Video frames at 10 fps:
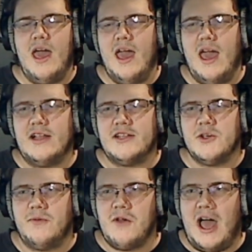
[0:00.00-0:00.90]
And so
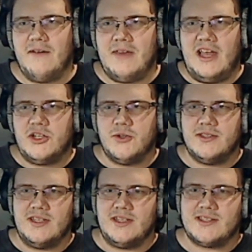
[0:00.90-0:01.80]
if you have
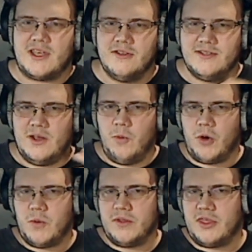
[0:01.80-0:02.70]
interesting skills that
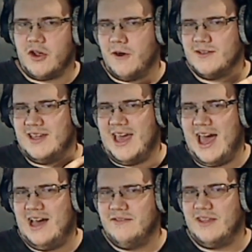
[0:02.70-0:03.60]
work with the cards they
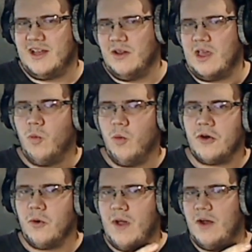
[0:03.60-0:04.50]
have, and they can like work
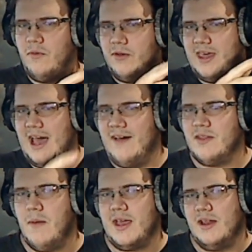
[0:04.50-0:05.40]
around with what they have to
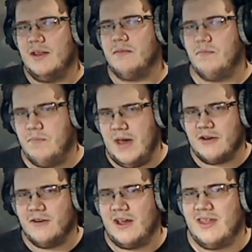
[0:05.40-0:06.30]
make it
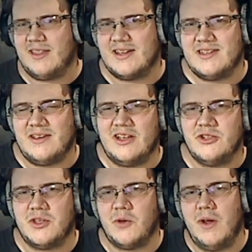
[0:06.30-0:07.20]
better, I think that's the
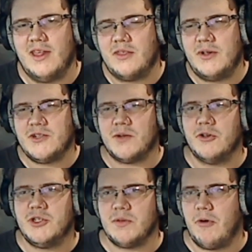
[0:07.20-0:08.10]
interesting way. Like 3-star
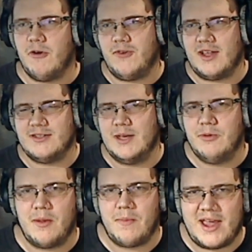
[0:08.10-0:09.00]
Emotion was a perfect
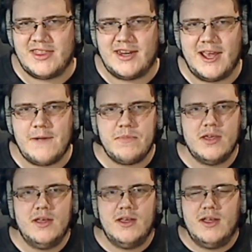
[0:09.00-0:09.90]
example. Like back in the day,
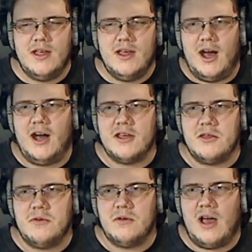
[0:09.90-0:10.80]

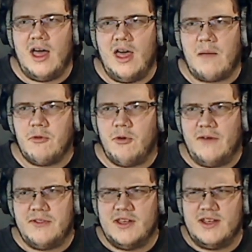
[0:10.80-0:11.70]
I'm going
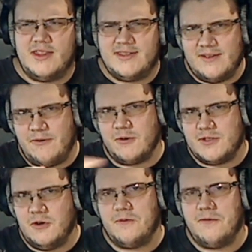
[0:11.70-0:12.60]
off the
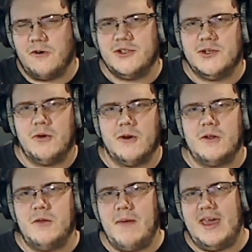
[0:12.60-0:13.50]
first nerf version where
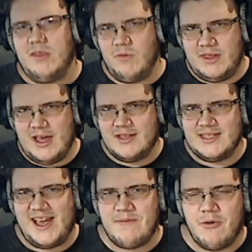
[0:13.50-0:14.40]
you pay 3,000
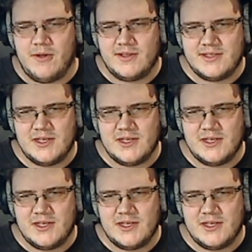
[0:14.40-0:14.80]
life points,